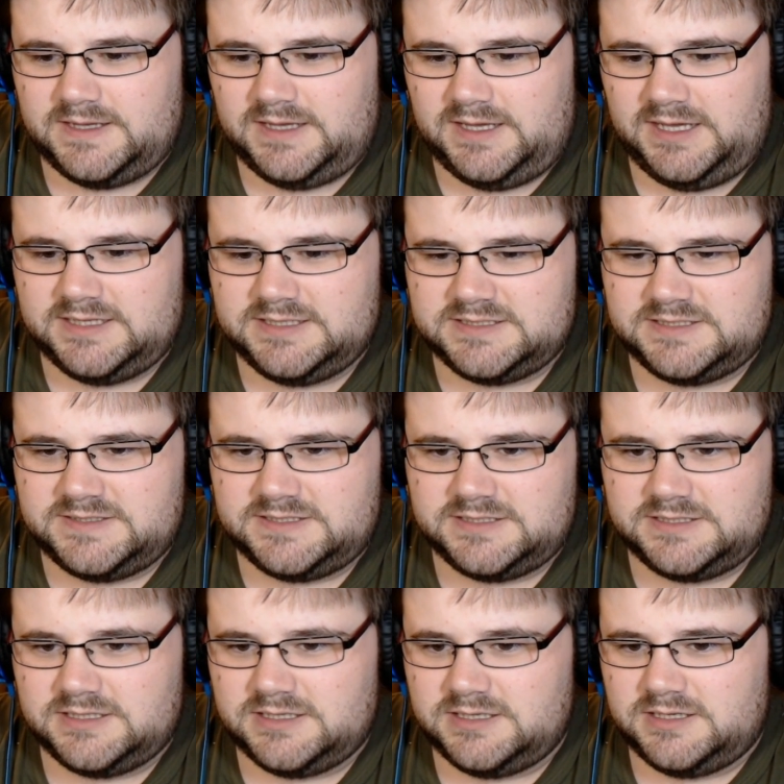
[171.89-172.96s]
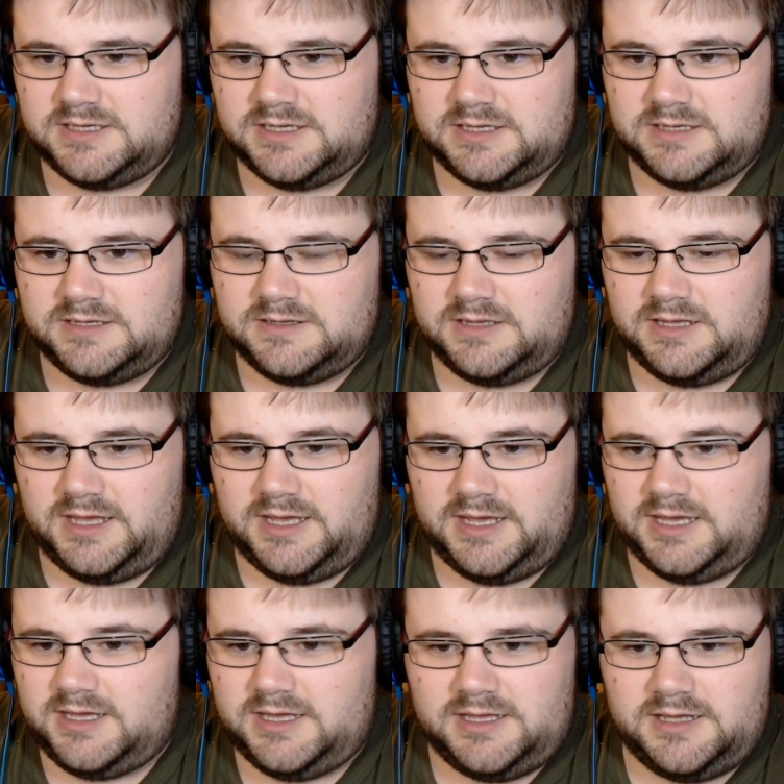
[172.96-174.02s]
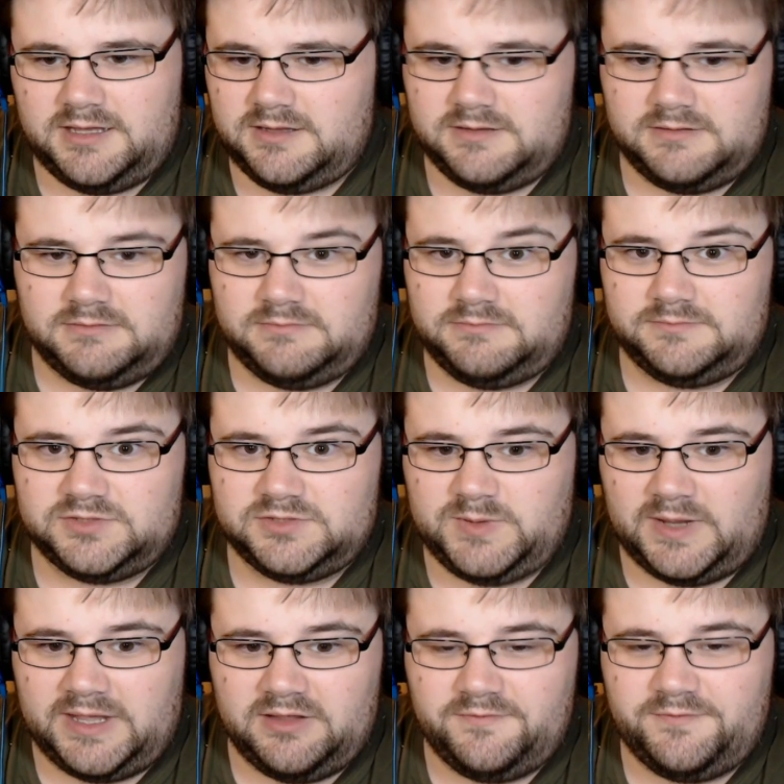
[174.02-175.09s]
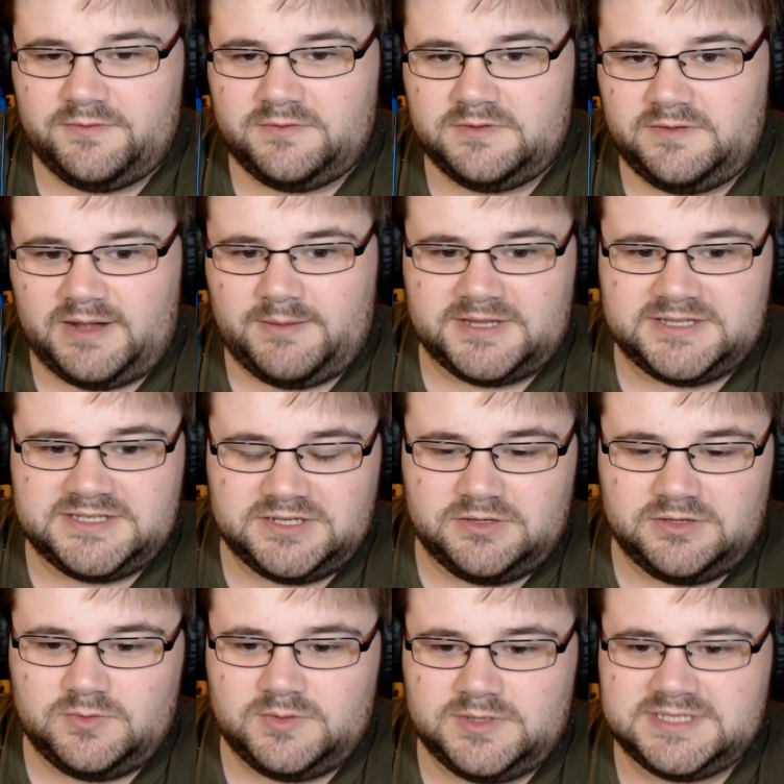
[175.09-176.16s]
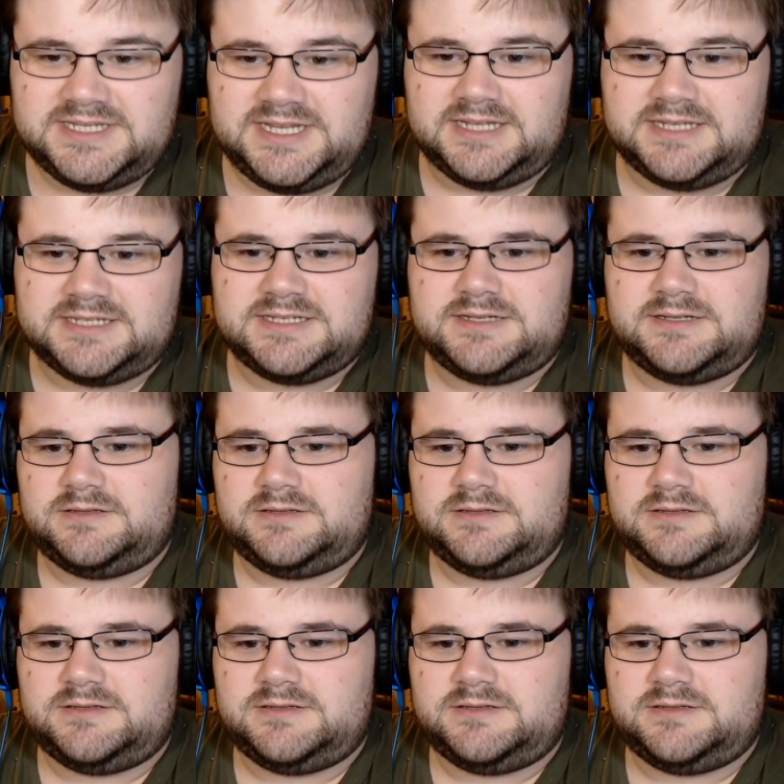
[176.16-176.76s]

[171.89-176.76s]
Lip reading: is 12 divided by 2 is 6.